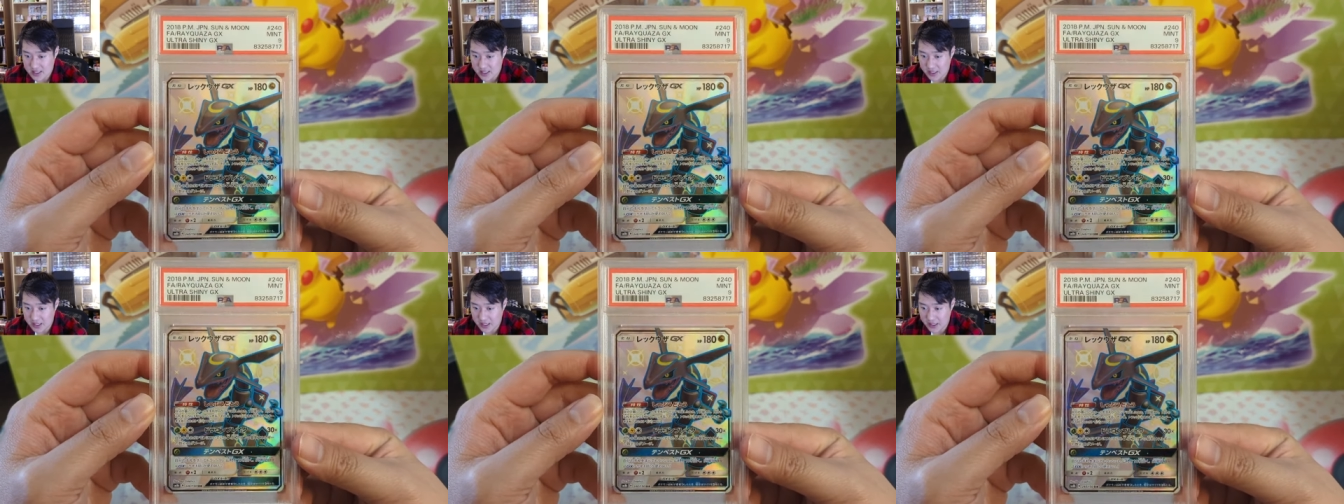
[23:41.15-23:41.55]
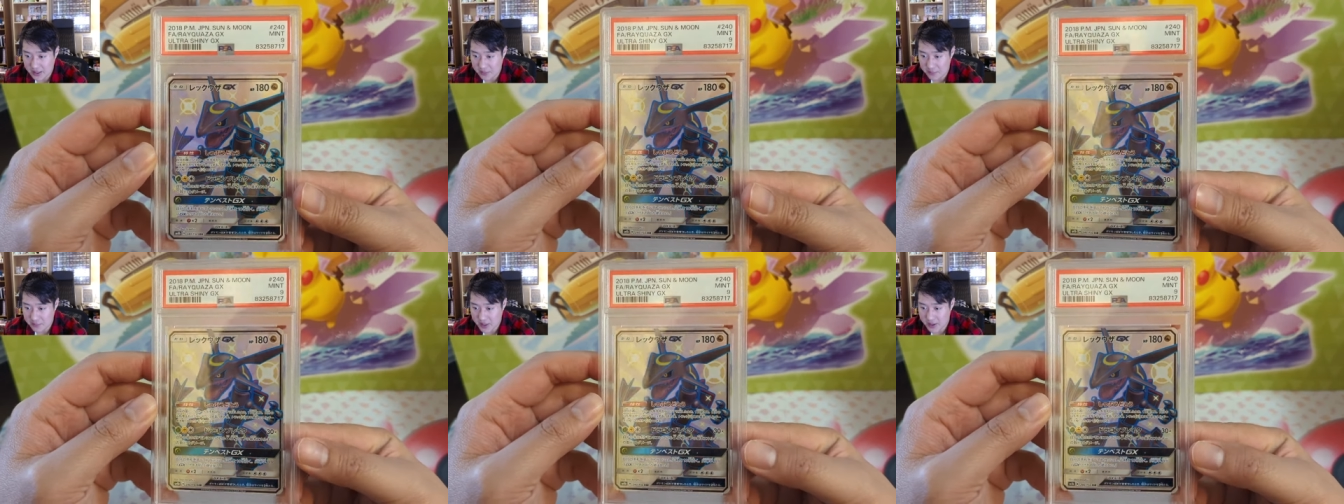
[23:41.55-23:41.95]

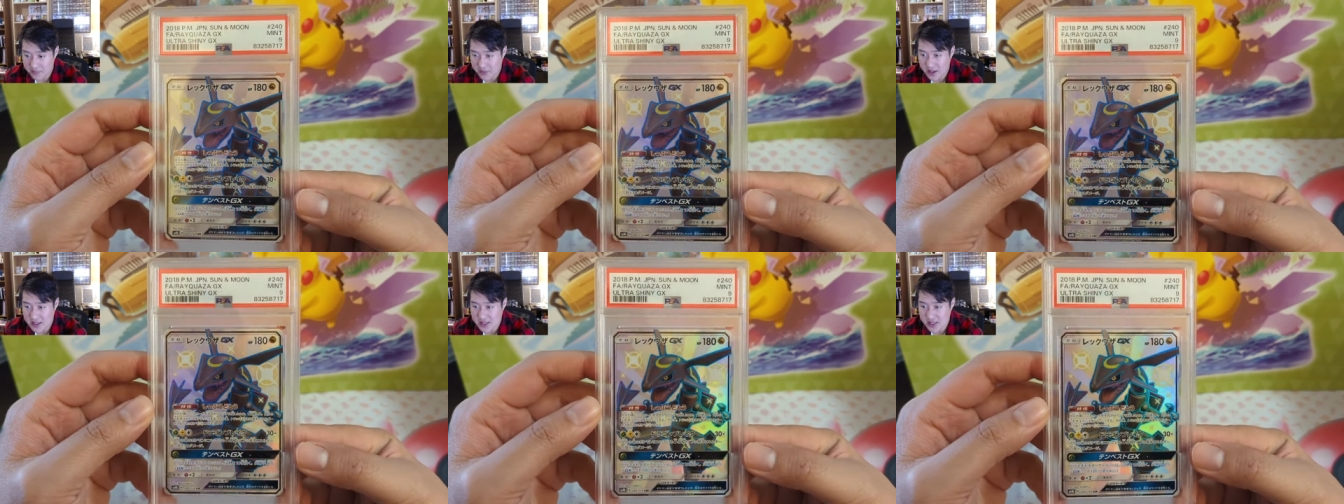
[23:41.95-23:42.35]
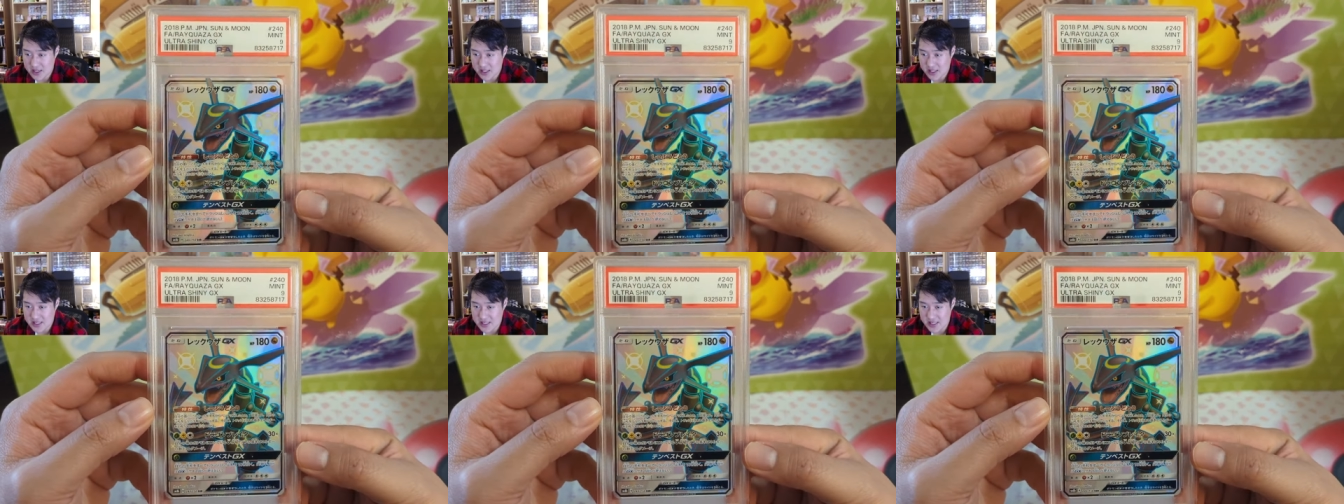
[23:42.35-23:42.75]
Um, I'm guessing
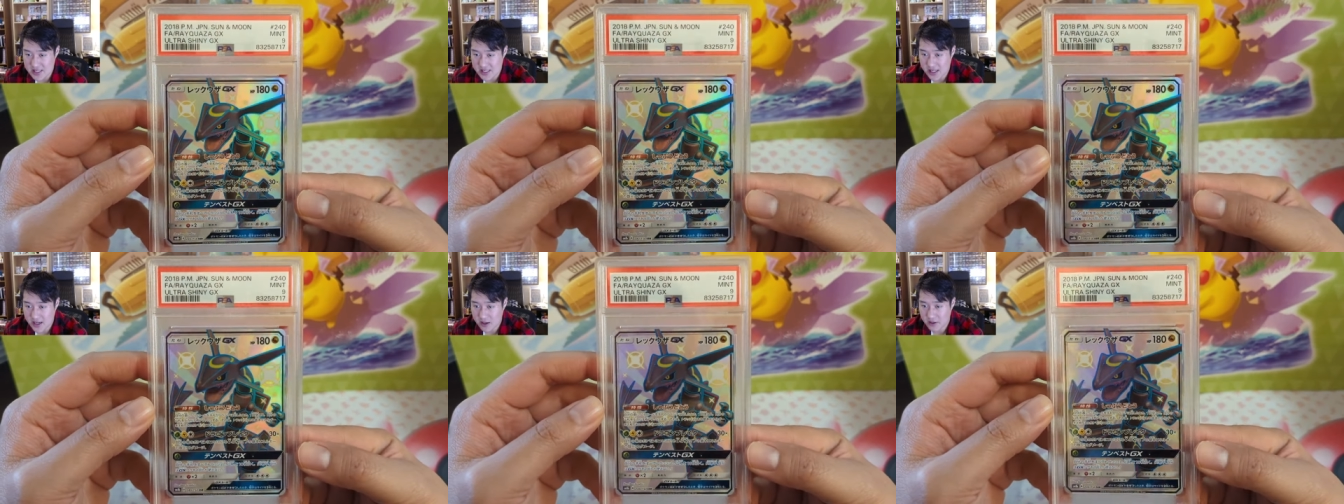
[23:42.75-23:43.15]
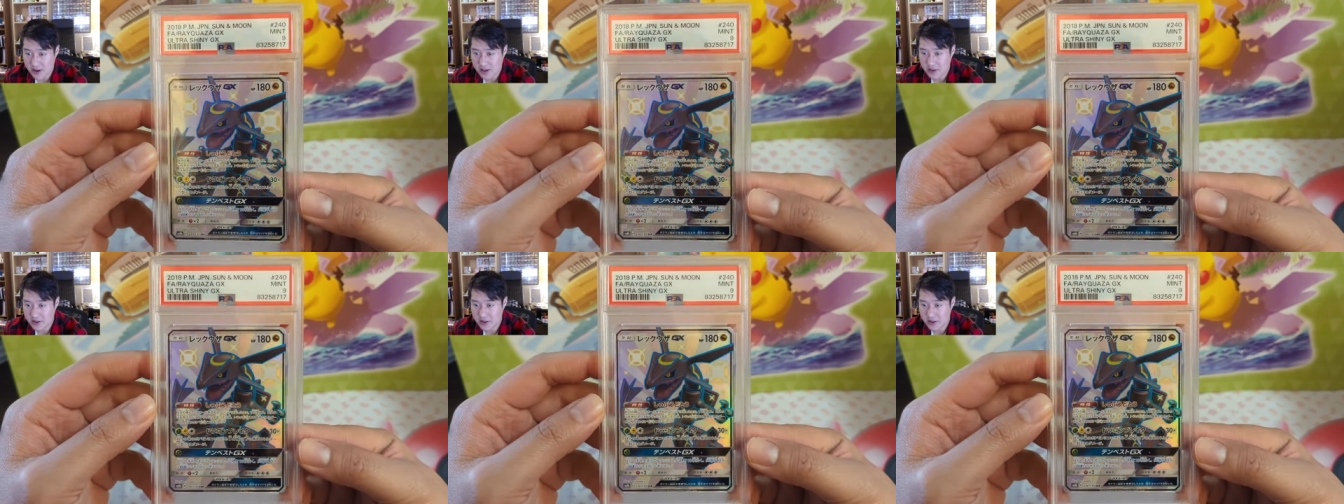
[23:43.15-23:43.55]
it's the
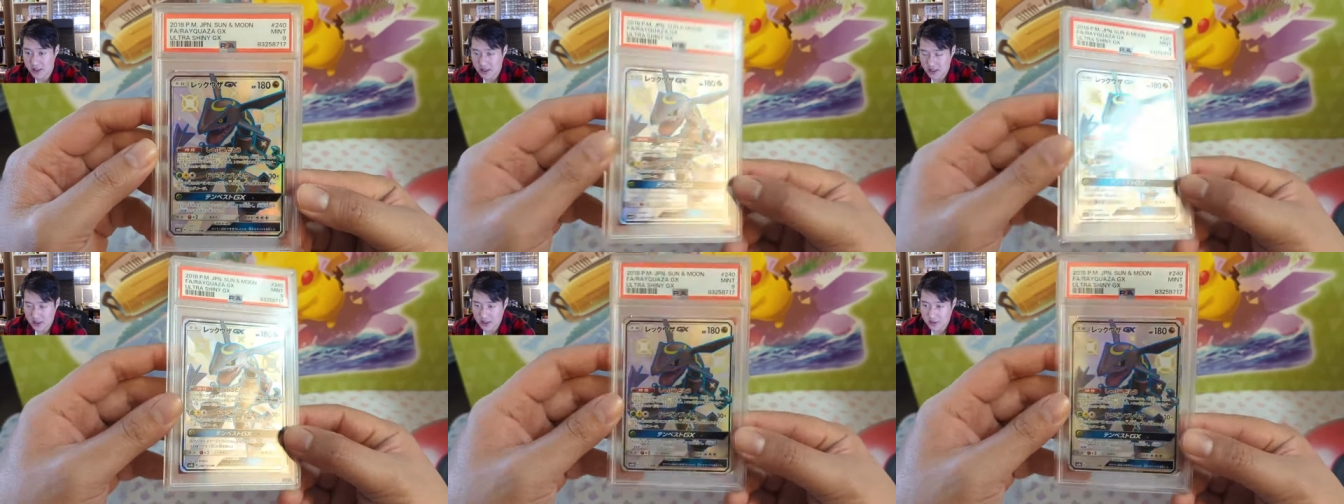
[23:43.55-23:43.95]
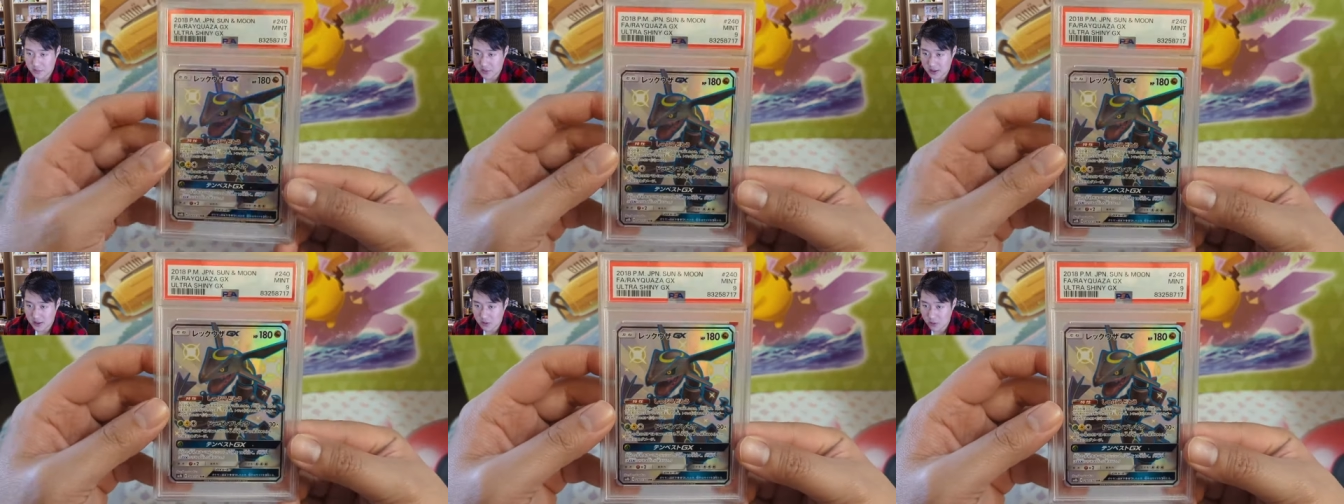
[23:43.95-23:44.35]
centering
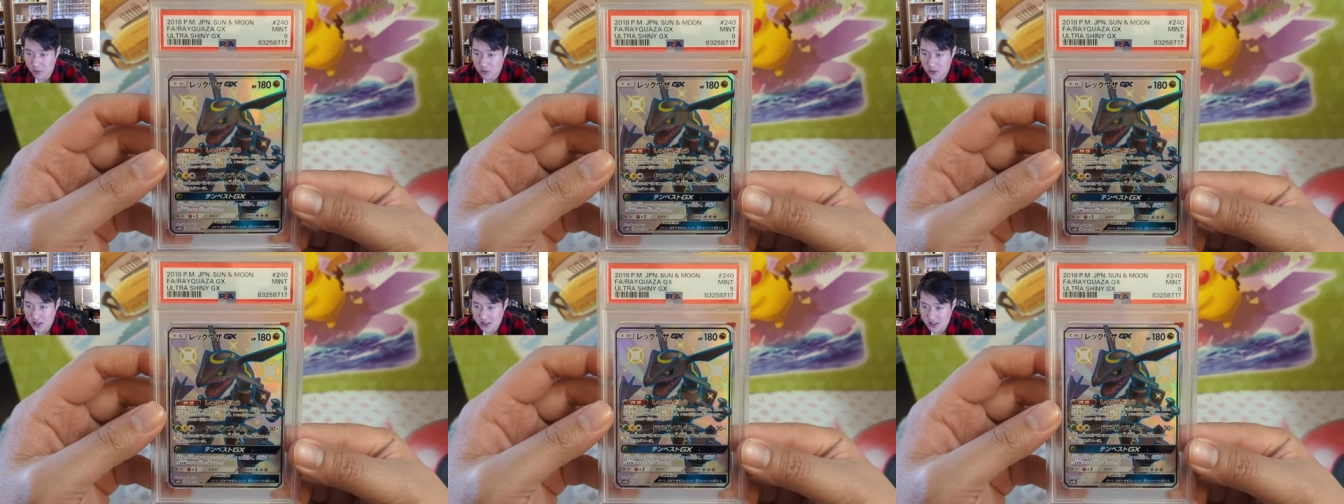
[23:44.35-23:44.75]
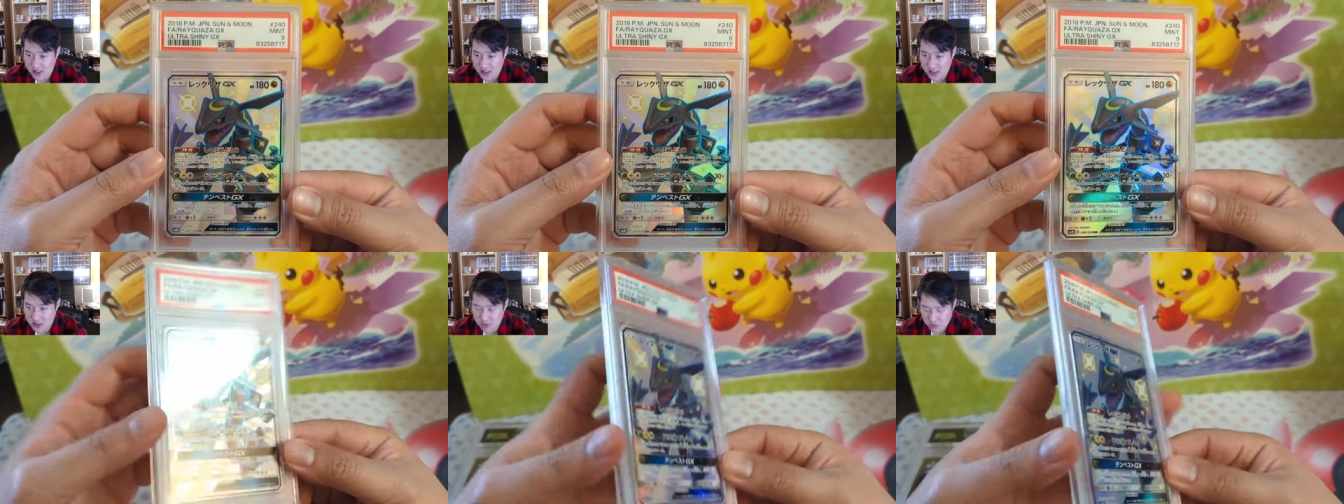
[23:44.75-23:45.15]
but the Rayquaza
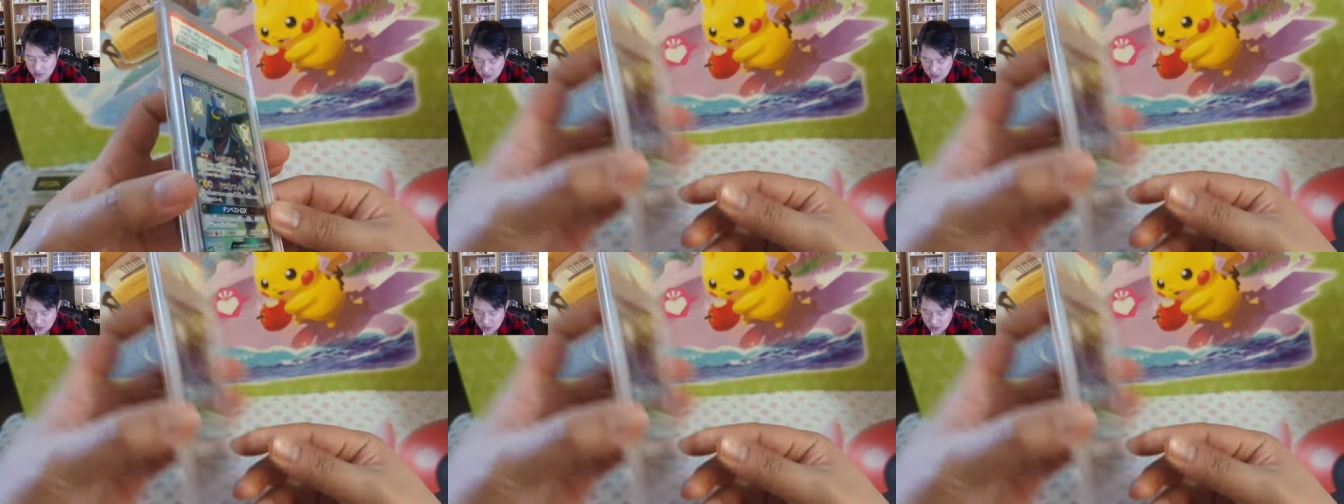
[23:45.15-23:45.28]
is pretty